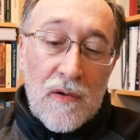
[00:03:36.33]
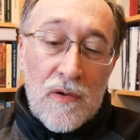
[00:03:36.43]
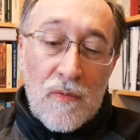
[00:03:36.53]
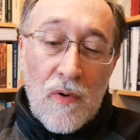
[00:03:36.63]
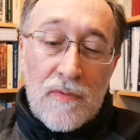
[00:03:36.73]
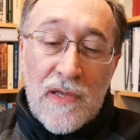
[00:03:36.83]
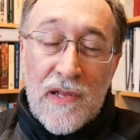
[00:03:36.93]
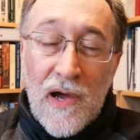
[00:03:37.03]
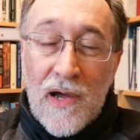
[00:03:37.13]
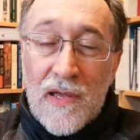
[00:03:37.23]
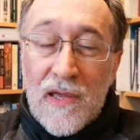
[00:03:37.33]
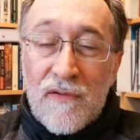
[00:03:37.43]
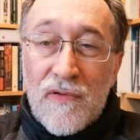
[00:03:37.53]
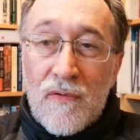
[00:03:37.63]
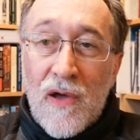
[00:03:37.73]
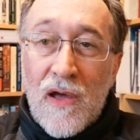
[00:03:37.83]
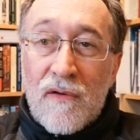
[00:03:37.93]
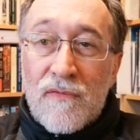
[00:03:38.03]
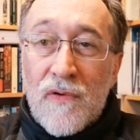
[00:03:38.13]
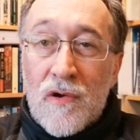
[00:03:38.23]
you only die if you
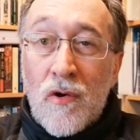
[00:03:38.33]
have